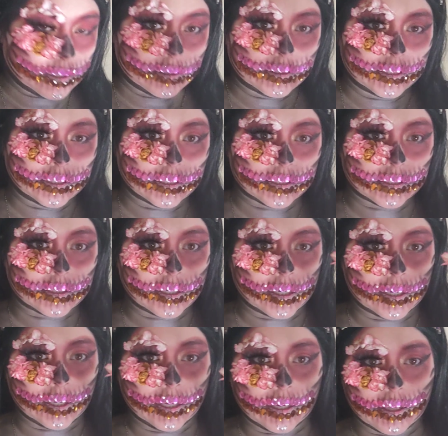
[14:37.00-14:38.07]
just
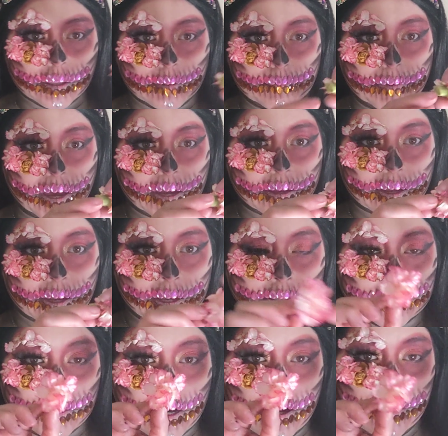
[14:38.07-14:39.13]
cutting the back
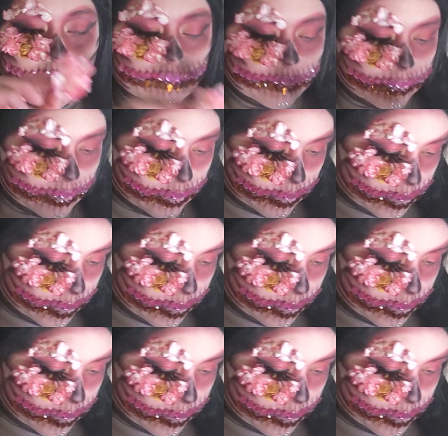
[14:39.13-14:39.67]
ends off,